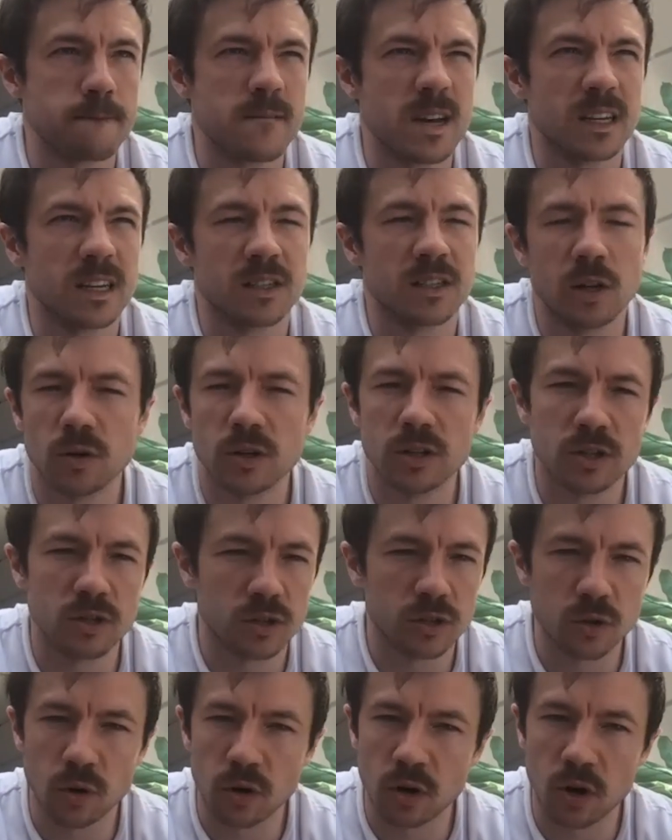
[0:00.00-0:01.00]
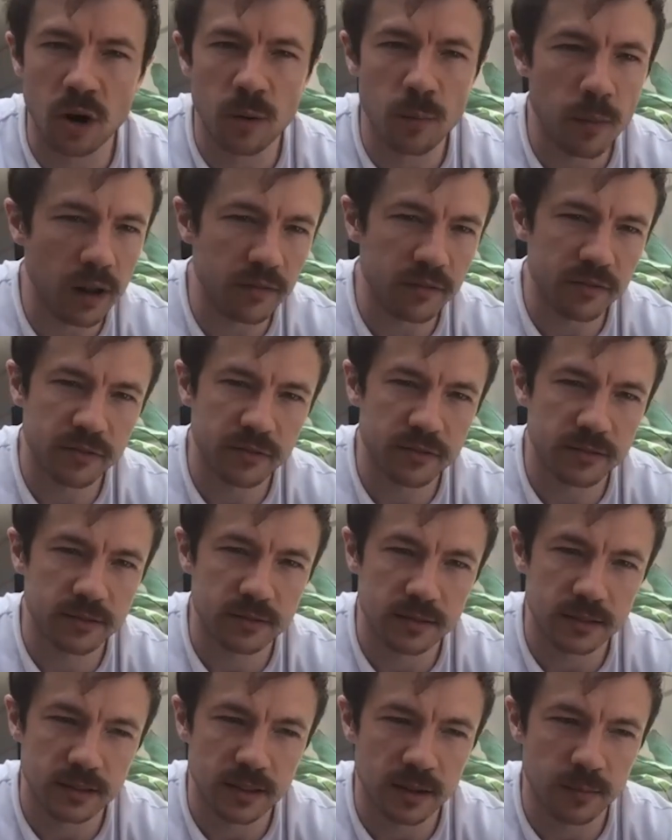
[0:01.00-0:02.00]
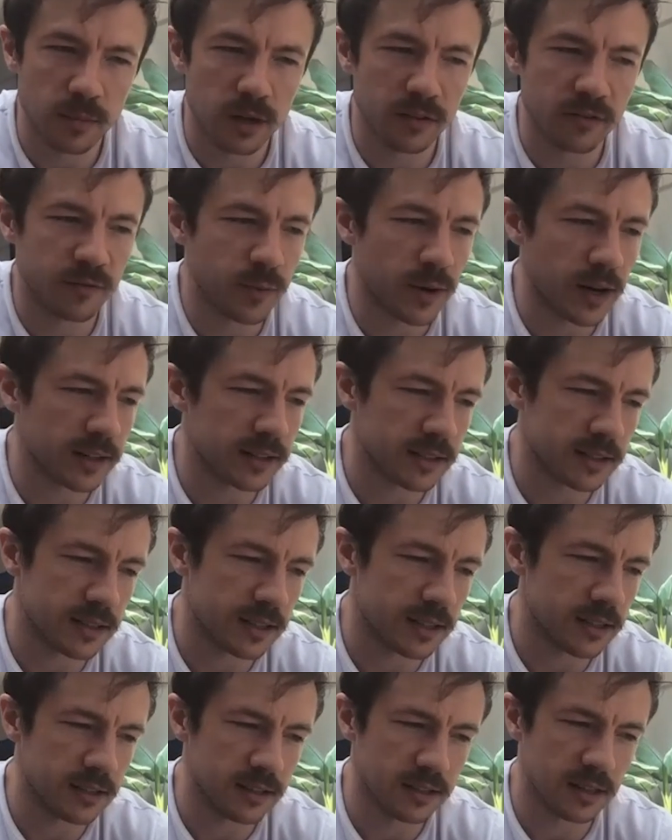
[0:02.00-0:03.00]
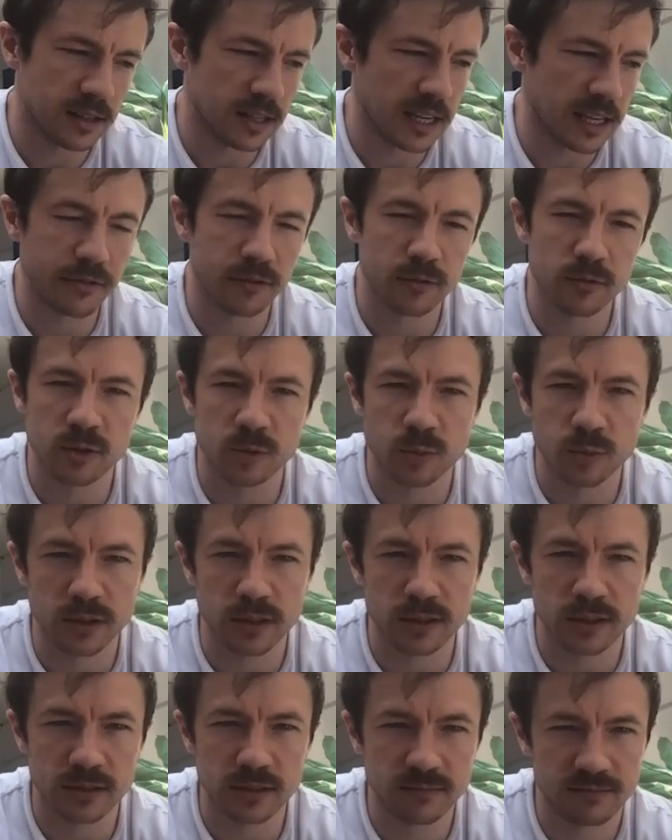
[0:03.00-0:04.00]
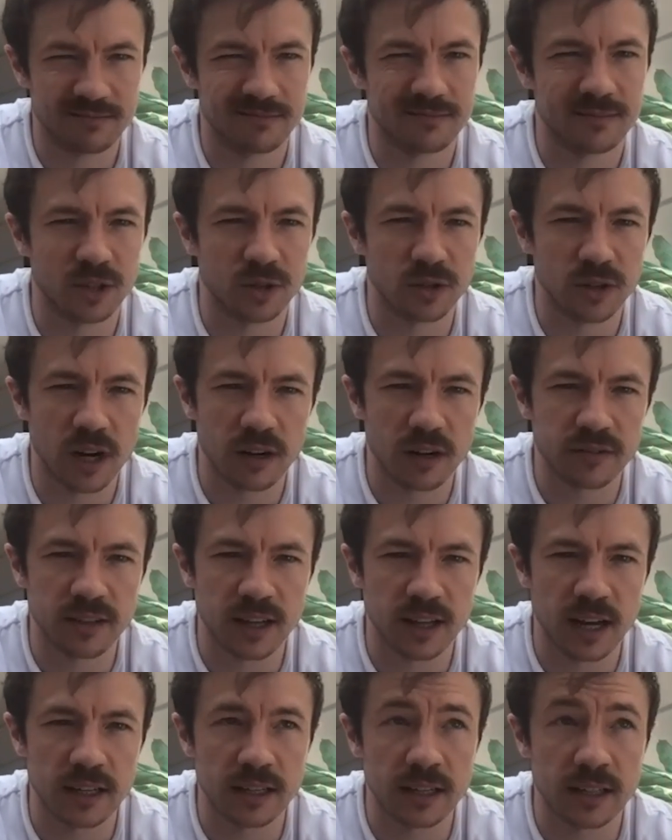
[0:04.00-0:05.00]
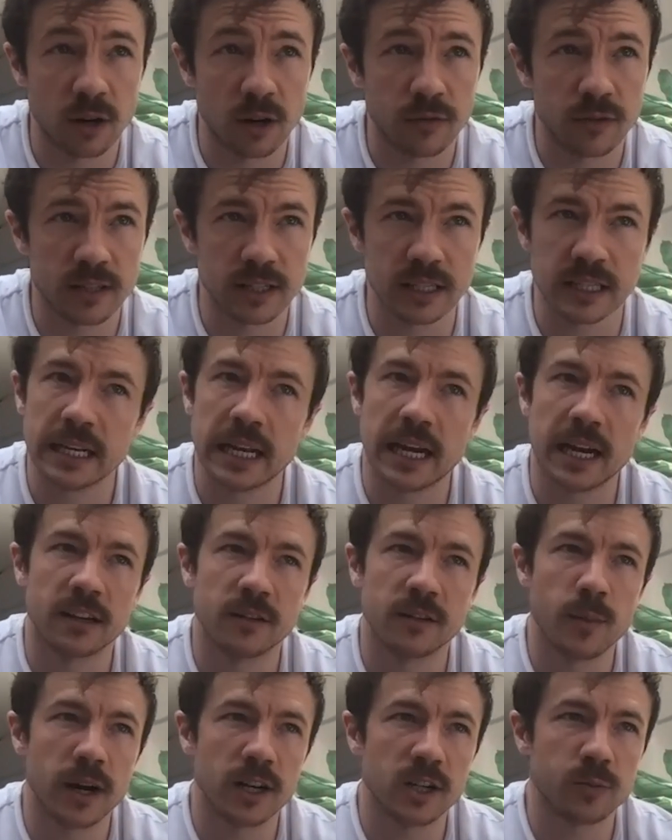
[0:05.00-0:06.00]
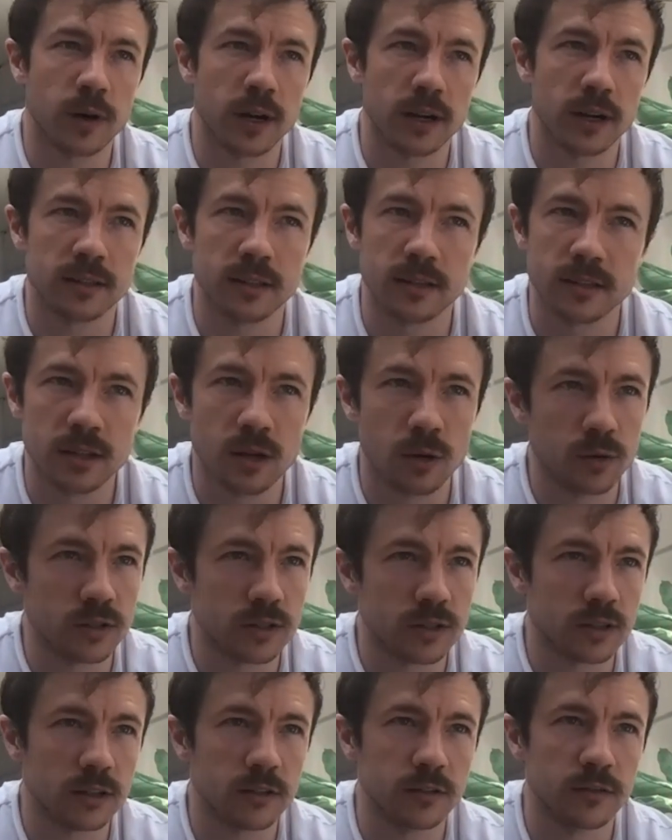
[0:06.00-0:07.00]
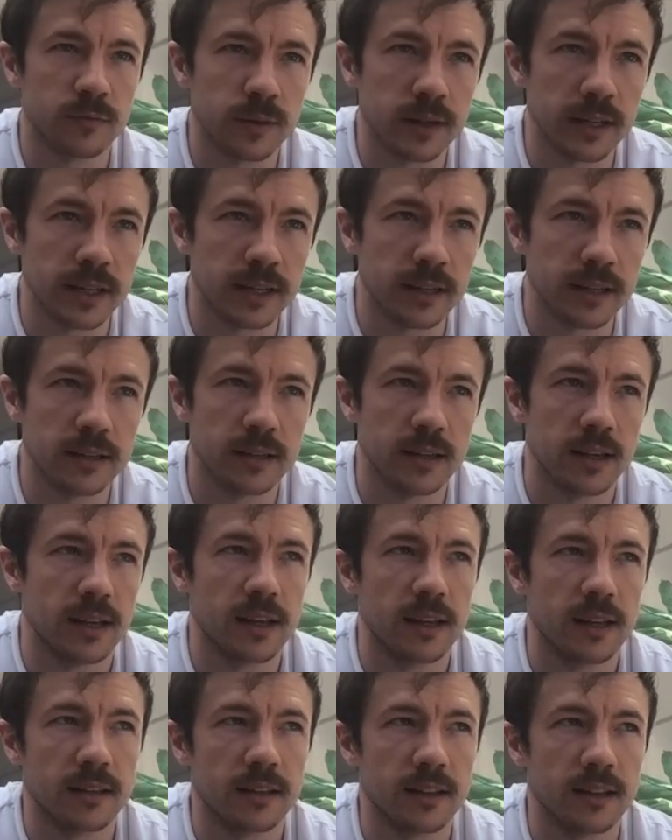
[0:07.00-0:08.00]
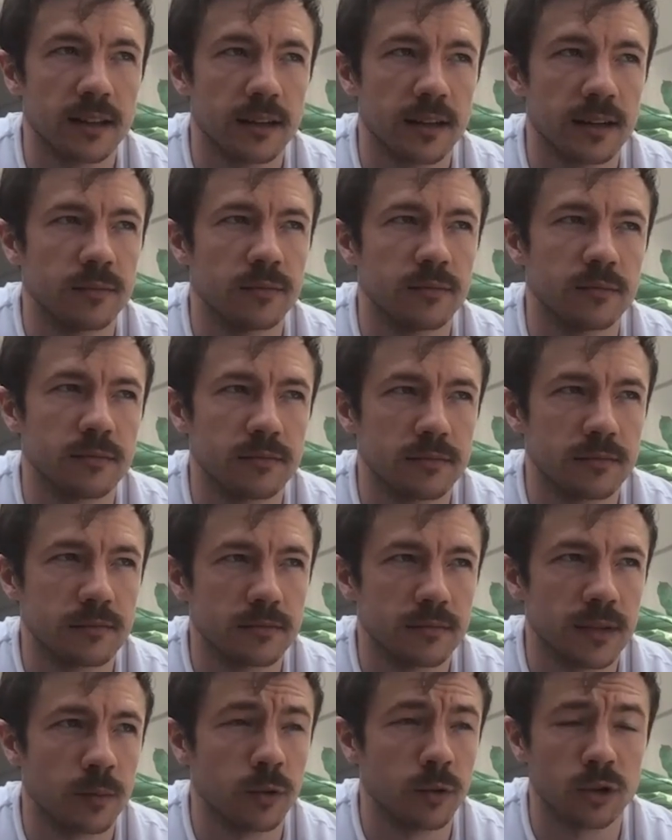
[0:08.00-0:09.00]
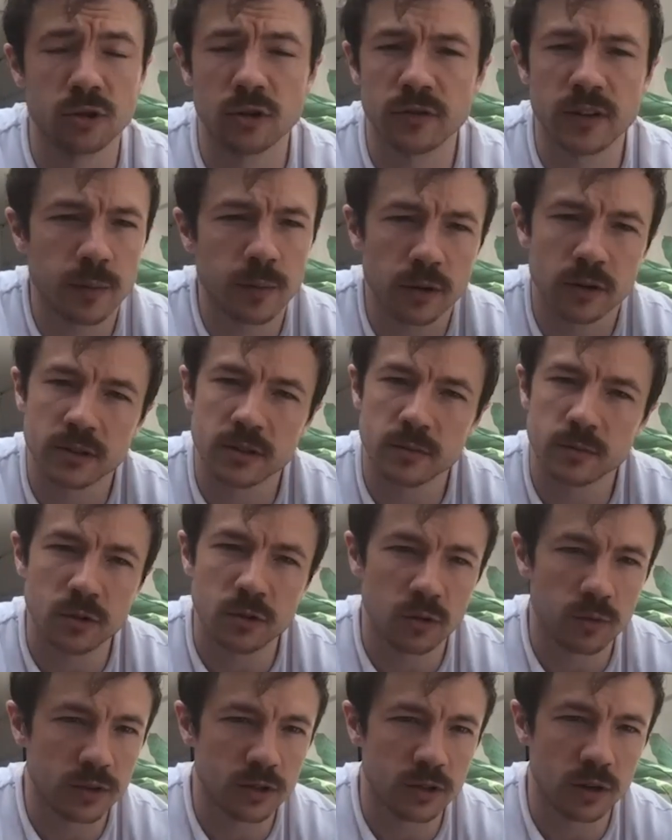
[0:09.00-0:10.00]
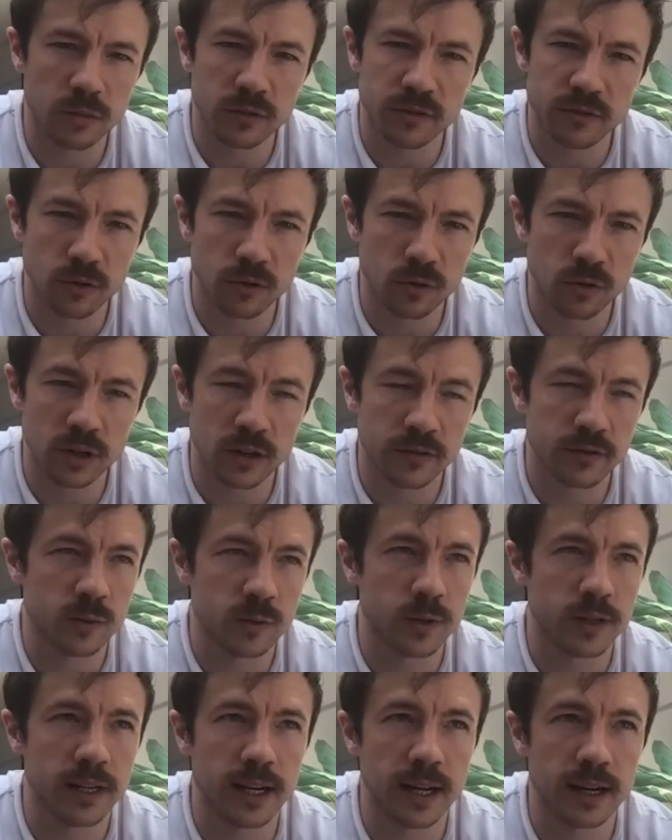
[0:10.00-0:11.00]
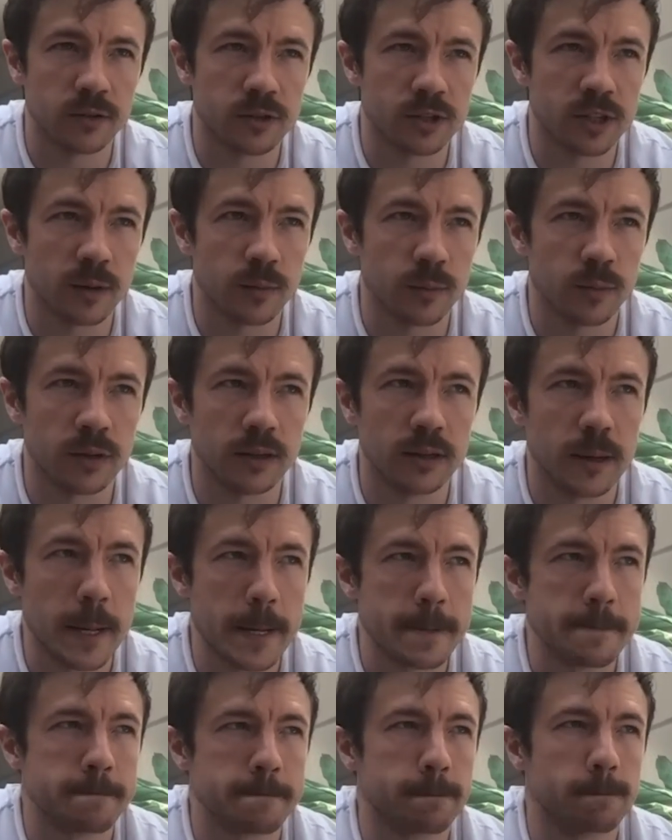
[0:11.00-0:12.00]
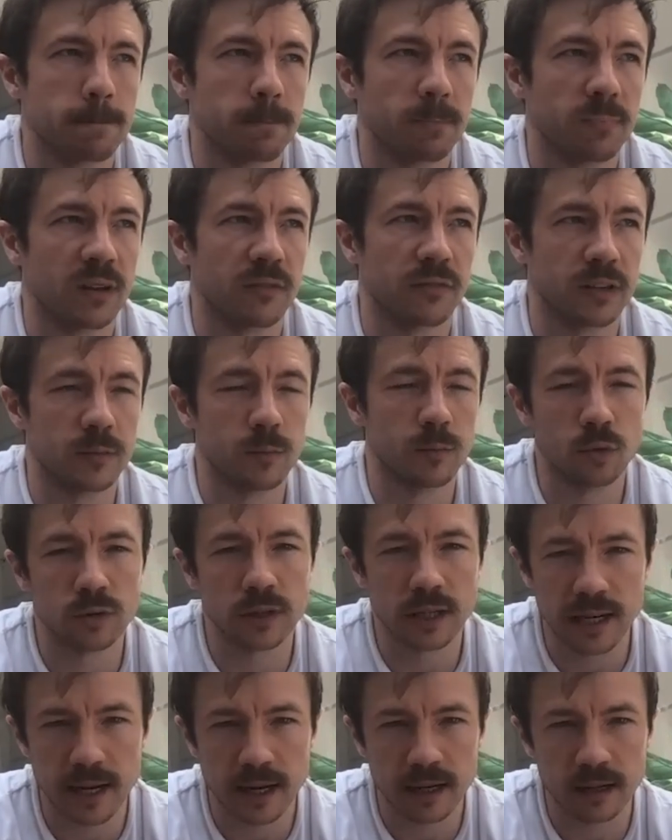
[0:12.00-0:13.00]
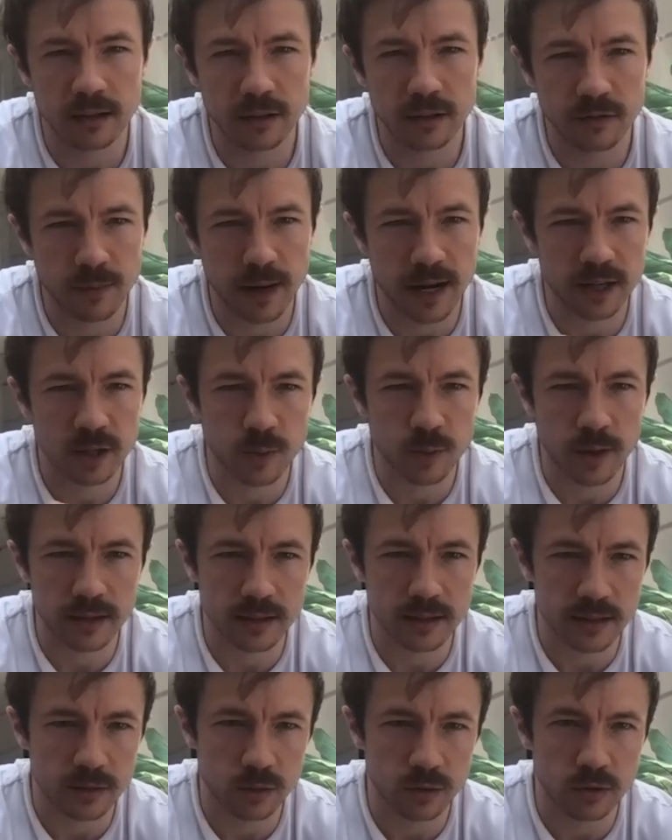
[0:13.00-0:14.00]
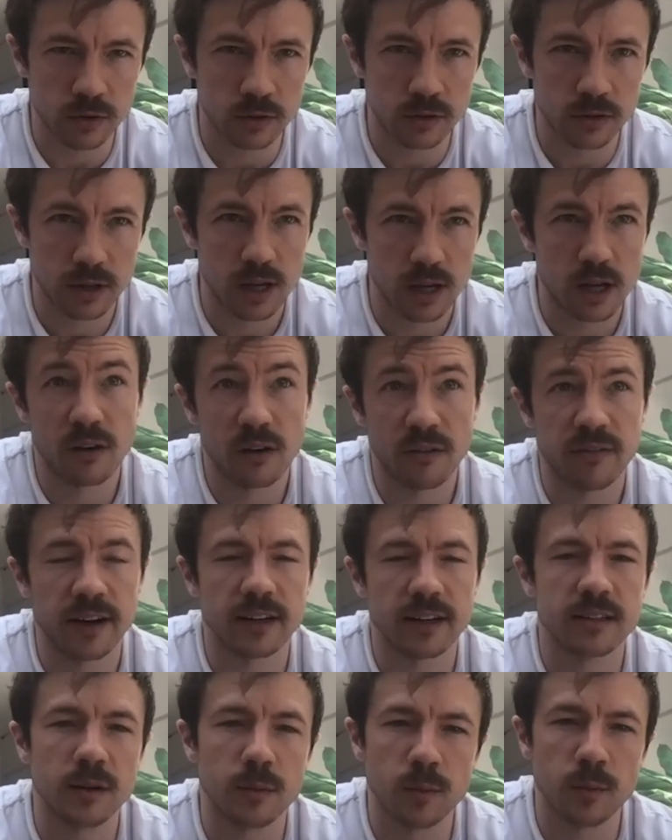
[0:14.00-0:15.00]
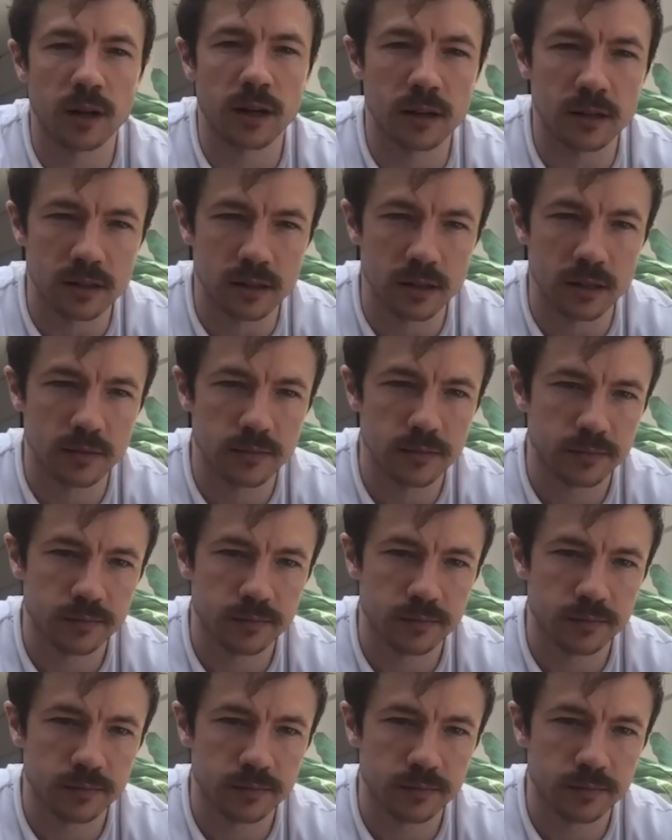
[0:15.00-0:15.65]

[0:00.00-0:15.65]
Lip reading: as long as you sort of got a month practicing, I think everyone's pretty good after that. There's obviously the lack of match practice. No one's going to have played. I'm not sure if they're putting some tournaments on before. Nothing's been announced yet, but I think more the lack of match practice will affect some players, you know.